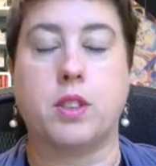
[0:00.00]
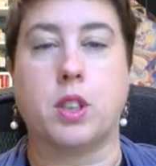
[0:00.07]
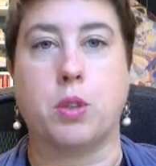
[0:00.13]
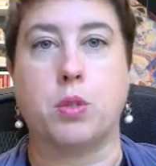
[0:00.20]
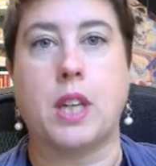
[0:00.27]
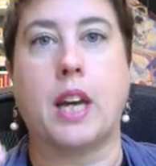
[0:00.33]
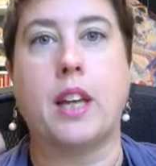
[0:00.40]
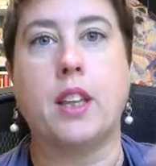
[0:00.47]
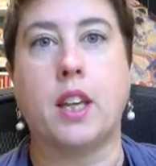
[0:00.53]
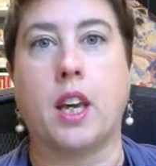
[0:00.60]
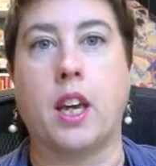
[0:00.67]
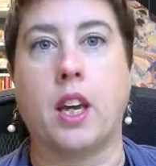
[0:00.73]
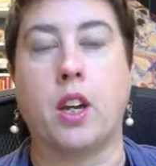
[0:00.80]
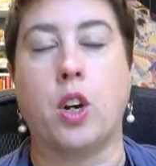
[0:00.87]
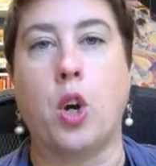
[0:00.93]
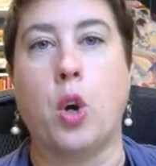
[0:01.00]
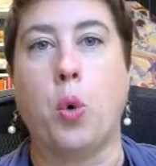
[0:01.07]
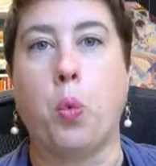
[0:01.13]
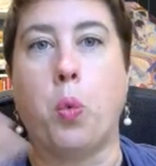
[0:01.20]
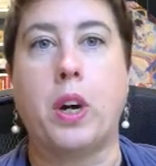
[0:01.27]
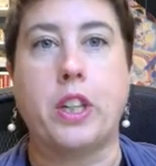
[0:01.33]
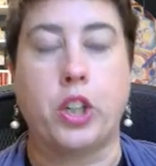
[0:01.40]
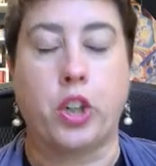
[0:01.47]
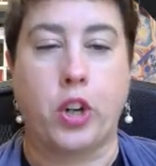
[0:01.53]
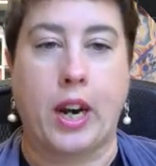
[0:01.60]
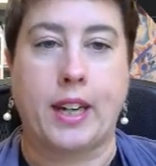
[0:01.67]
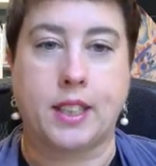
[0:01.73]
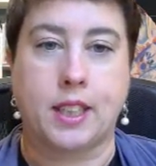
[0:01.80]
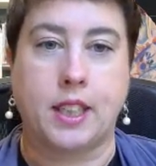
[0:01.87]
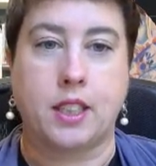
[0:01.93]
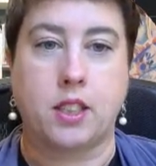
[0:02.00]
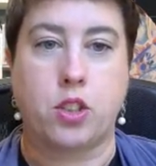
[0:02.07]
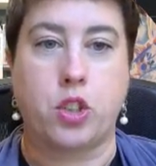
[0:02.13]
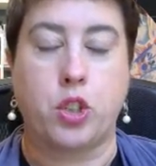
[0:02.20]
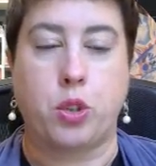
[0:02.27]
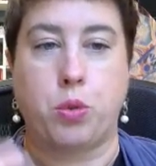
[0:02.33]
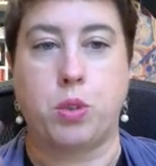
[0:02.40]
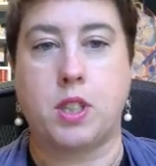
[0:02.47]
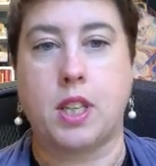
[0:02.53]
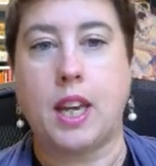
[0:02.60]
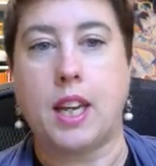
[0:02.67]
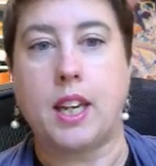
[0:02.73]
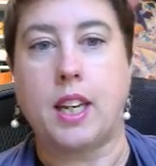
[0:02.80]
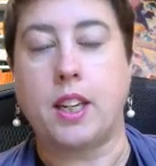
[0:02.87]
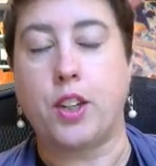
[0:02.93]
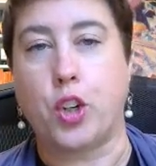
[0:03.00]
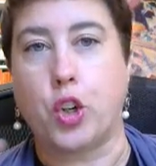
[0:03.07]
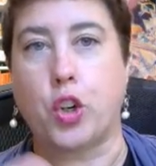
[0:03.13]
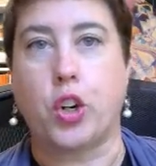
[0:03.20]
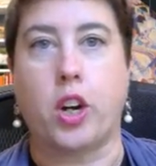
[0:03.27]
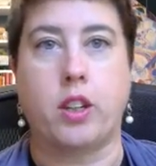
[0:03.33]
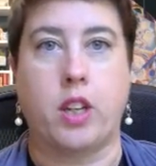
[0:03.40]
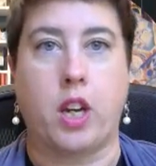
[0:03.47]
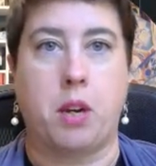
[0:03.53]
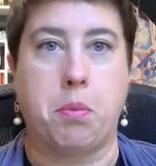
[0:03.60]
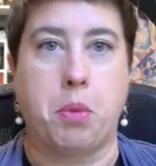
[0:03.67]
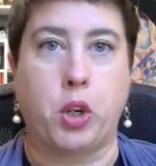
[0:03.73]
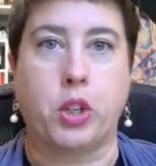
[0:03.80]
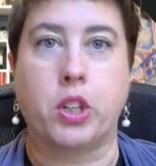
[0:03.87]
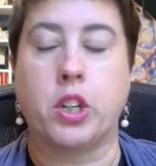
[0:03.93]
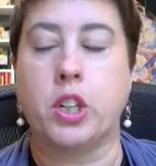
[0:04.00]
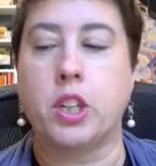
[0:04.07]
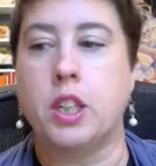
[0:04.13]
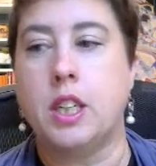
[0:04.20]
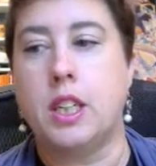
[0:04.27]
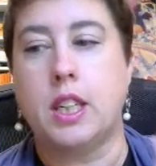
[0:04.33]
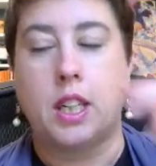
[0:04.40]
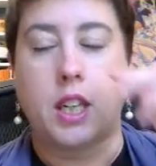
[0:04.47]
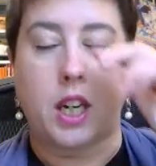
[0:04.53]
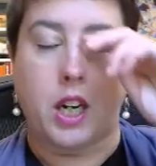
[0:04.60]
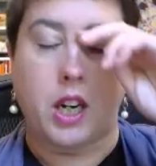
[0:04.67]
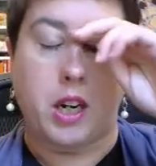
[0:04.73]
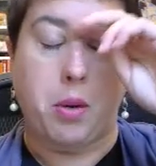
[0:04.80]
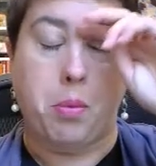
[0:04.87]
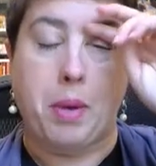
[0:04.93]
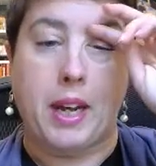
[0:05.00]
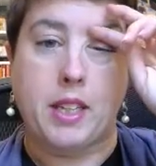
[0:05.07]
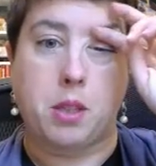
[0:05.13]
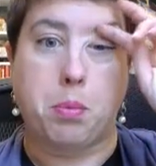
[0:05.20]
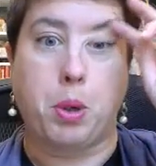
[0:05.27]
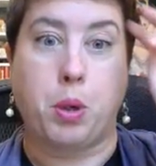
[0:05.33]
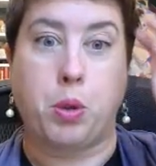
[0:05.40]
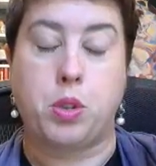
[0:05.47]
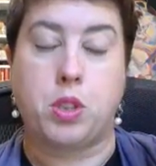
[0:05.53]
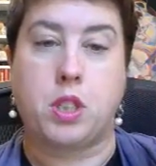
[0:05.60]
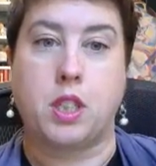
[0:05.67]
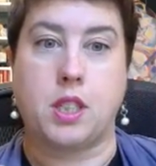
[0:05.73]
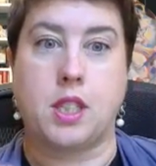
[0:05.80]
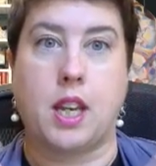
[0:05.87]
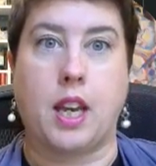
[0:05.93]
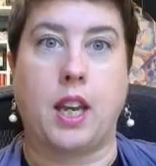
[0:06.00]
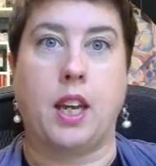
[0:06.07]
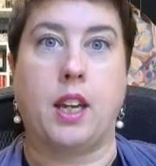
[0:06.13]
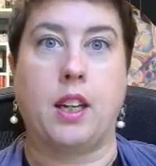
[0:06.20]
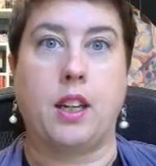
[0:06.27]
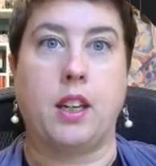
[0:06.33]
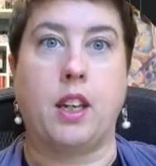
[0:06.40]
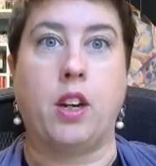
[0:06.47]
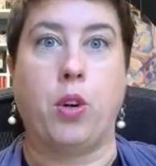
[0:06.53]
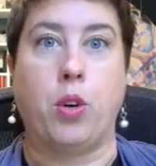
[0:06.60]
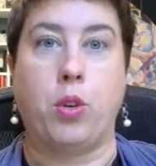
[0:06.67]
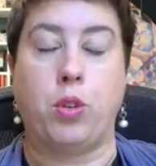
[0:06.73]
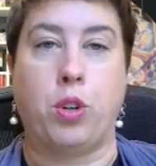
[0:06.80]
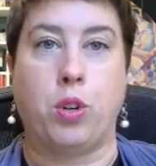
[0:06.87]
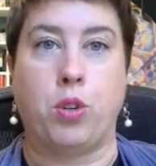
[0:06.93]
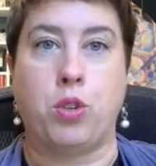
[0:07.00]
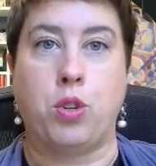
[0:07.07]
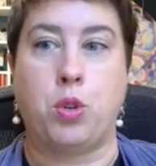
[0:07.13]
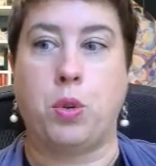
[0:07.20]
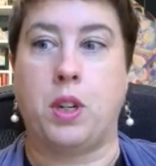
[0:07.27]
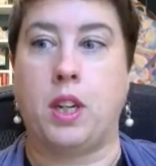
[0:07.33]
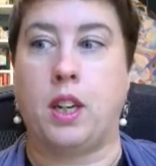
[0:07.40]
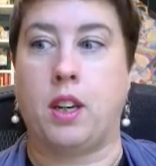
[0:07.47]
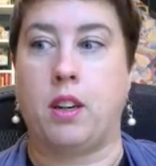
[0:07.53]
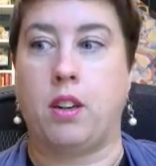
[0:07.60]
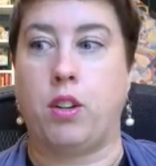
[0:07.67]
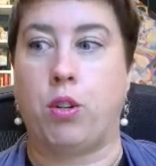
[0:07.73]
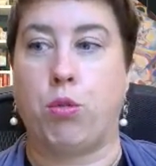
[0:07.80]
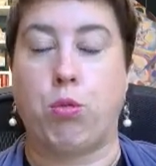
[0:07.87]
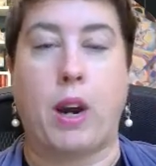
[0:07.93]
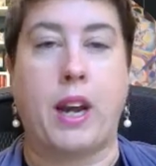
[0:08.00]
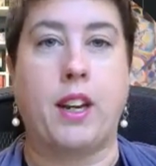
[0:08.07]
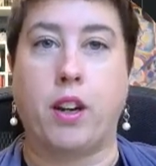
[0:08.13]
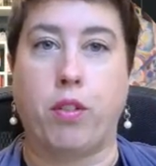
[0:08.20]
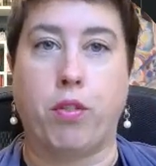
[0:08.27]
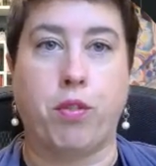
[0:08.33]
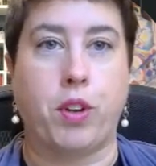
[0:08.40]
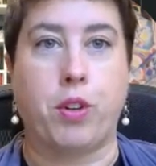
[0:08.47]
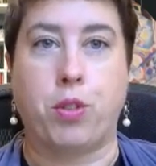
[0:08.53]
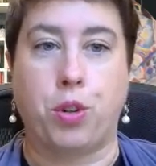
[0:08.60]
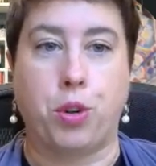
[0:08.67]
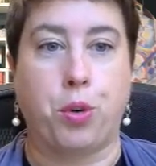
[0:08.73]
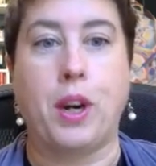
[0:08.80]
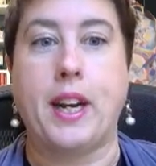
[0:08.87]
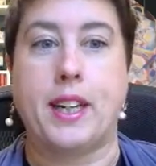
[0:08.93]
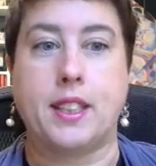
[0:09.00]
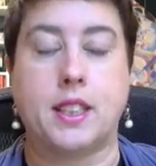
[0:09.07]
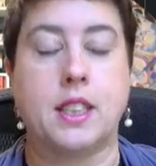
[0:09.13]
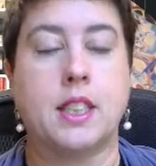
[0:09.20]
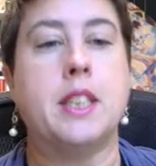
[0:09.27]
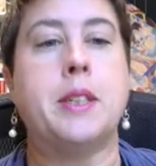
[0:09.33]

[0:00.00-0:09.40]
So telling it what you're asking it to do, saying you're an online marketer, as opposed to saying, you're writing a federal grant.